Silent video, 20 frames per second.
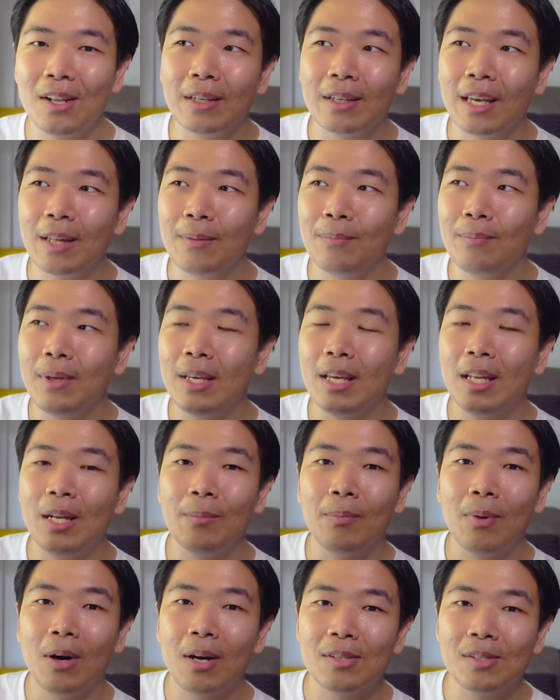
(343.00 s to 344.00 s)
can be an
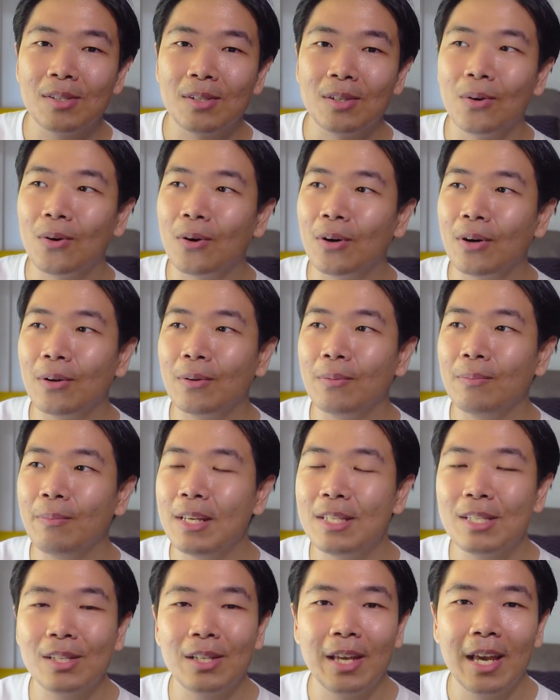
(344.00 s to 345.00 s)
imposter, or
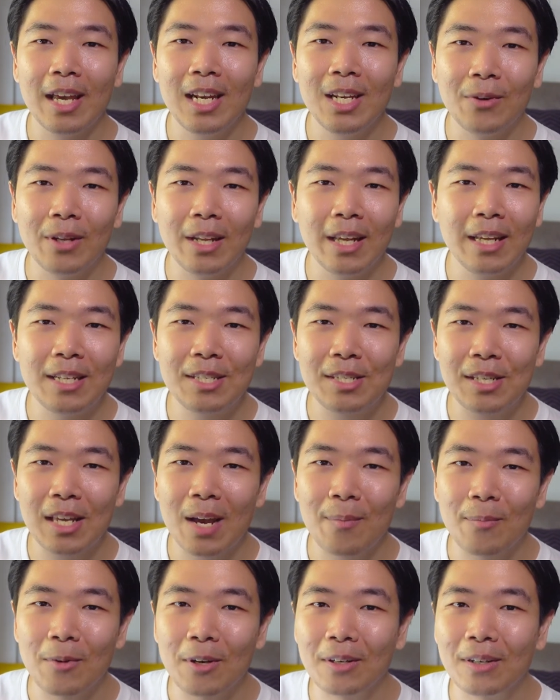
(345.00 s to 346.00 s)
basically anyone, any
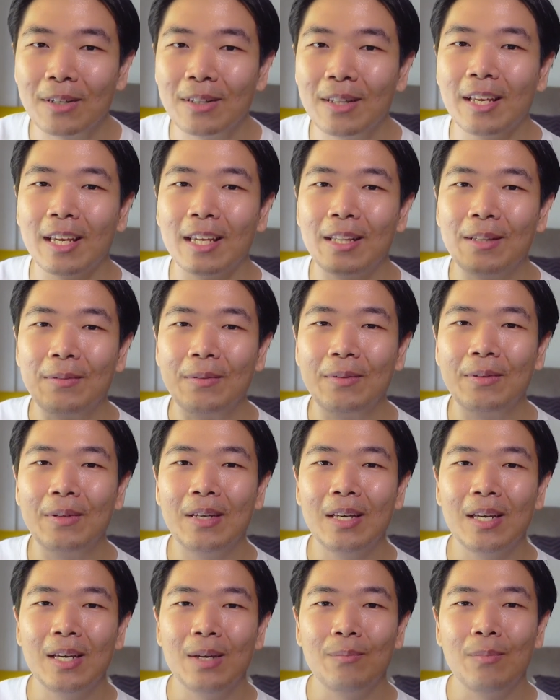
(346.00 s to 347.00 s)
scammer. They can
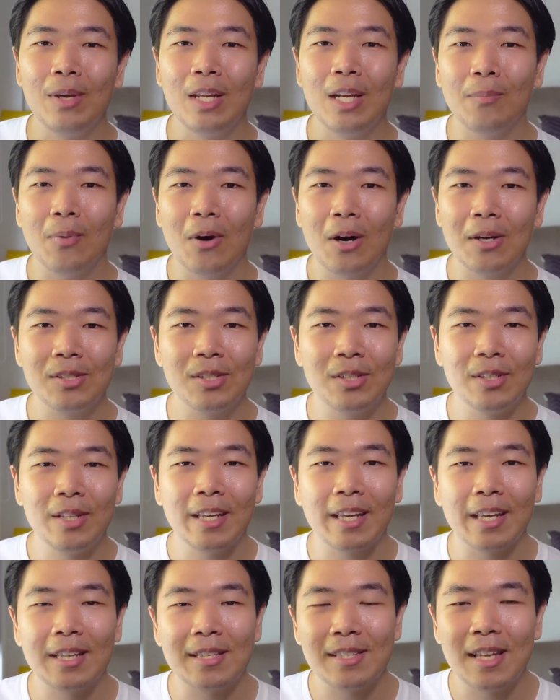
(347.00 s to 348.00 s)
be an imposter. They
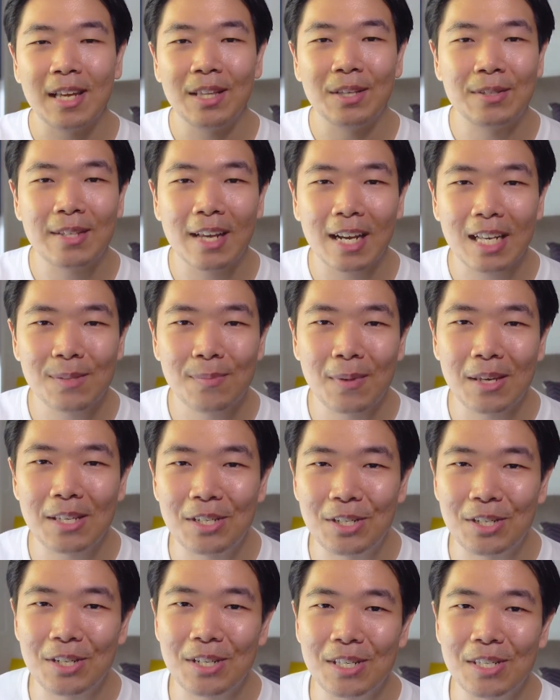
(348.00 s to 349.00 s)
can send you text
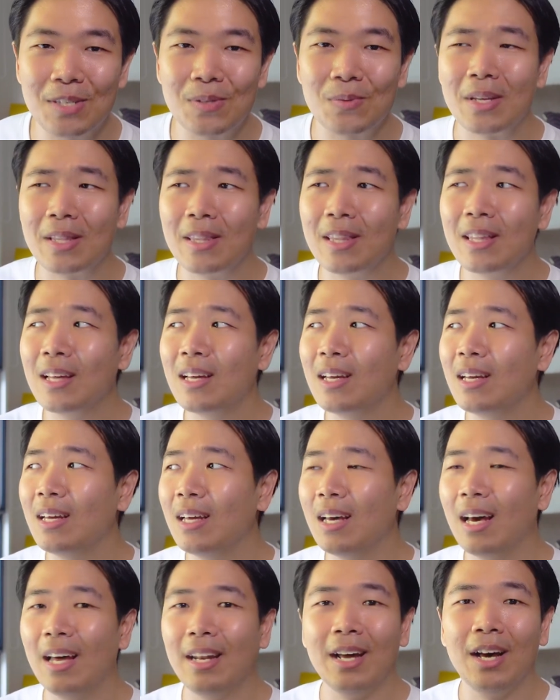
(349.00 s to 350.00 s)
messages with
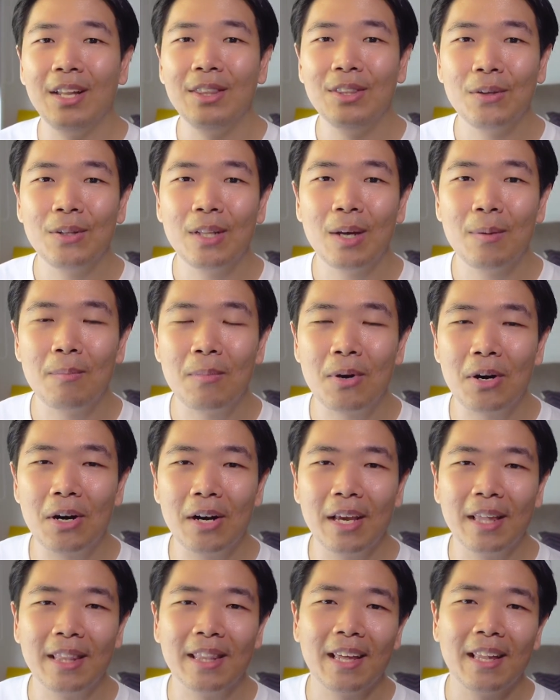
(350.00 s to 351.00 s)
an unknown number,
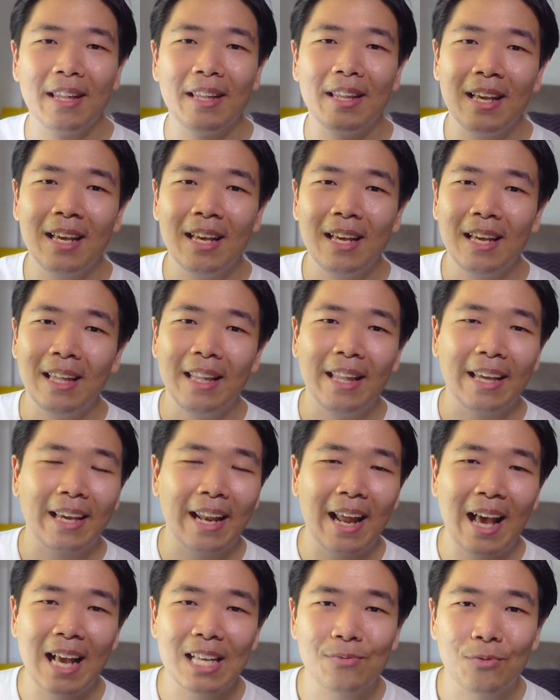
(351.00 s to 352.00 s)
and then they can
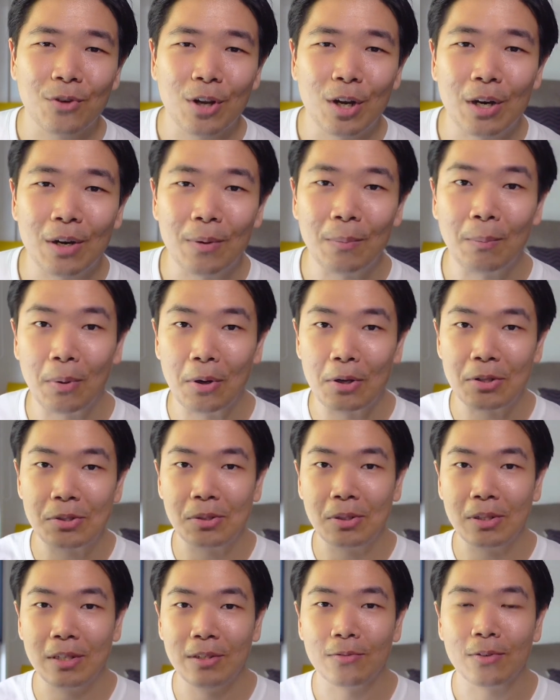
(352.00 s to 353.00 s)
ask for your
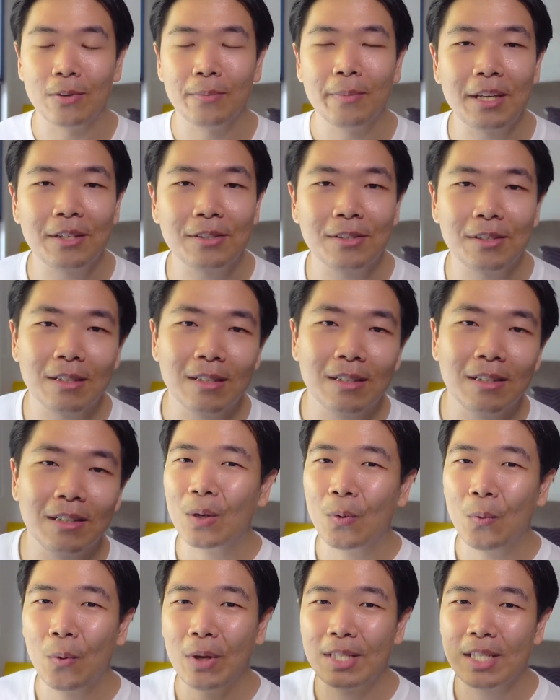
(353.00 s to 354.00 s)
personal information.
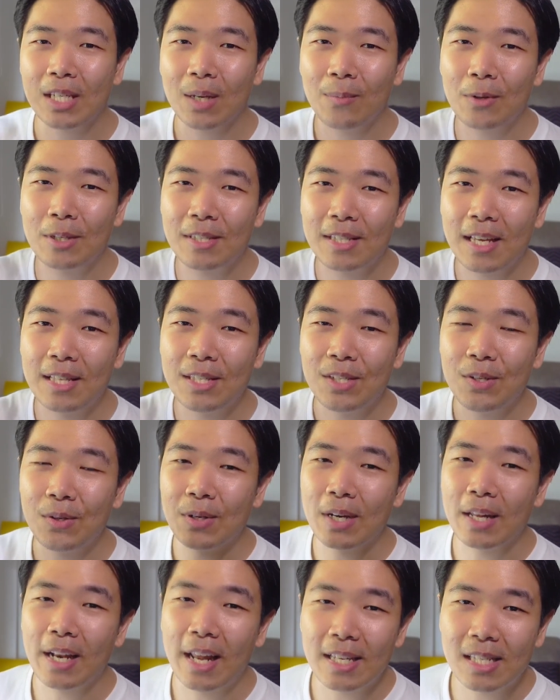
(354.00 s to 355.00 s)
When someone sends you
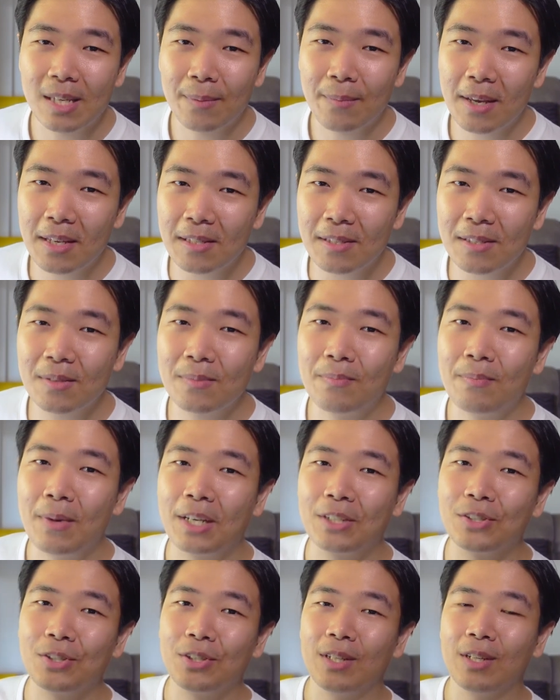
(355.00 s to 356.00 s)
an SMS, make
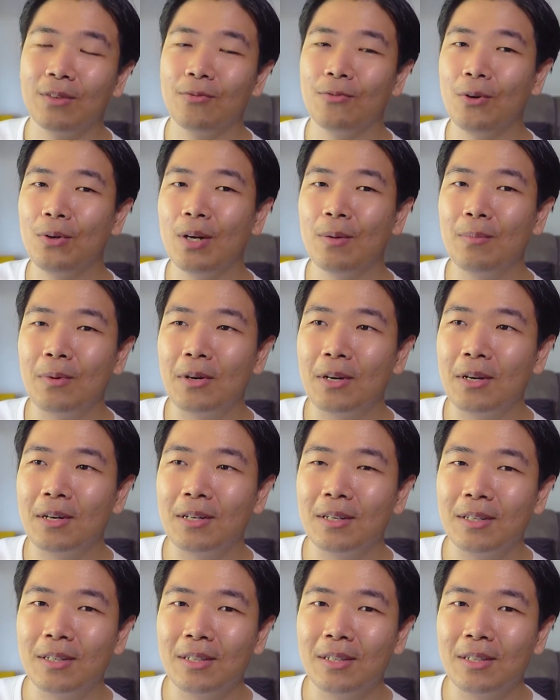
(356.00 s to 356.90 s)
sure the phone number